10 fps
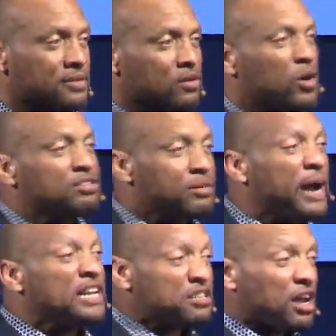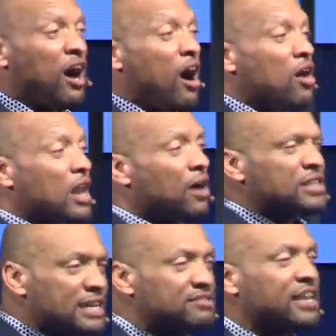Where somebody just haul off.
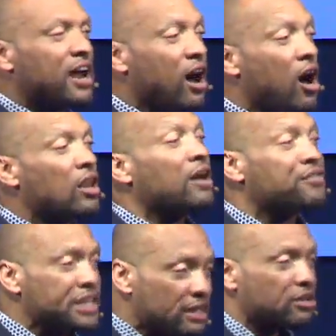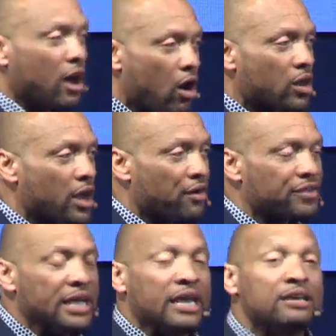Did he say haul off? Yes, haul off.